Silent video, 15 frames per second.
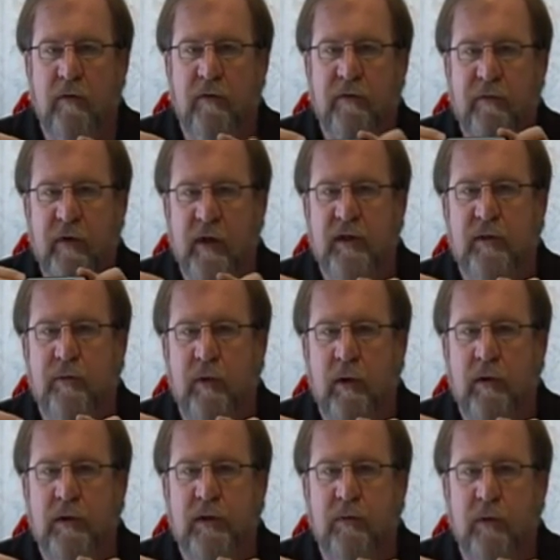of a fixed
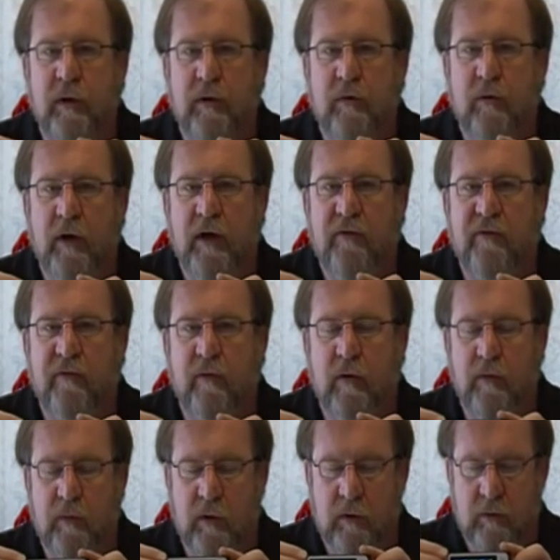pulse width
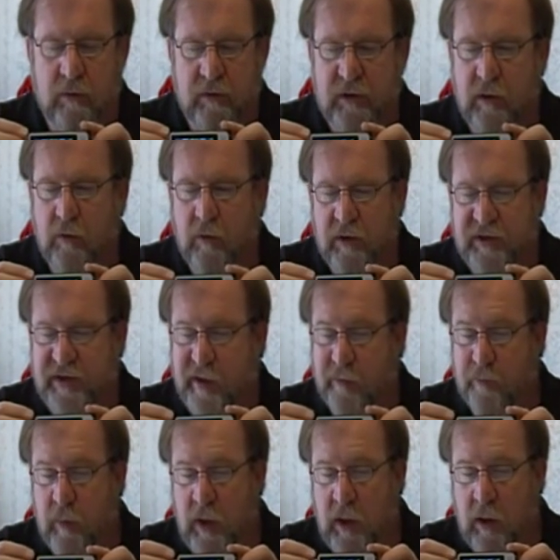waveform. So what's
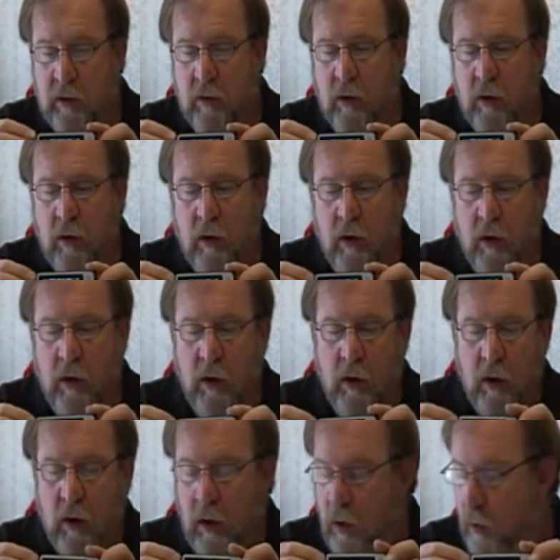that mean?
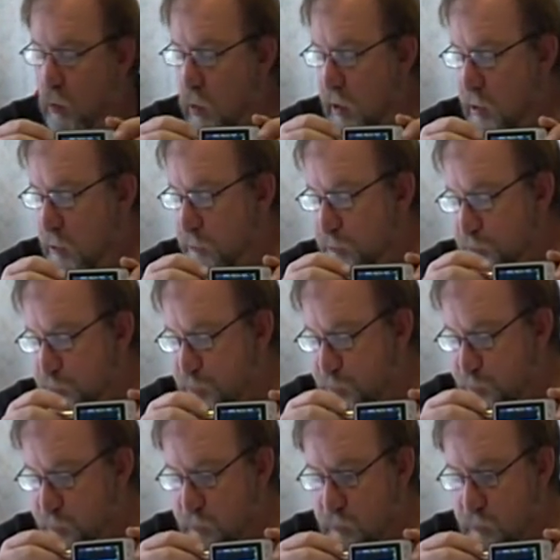Well,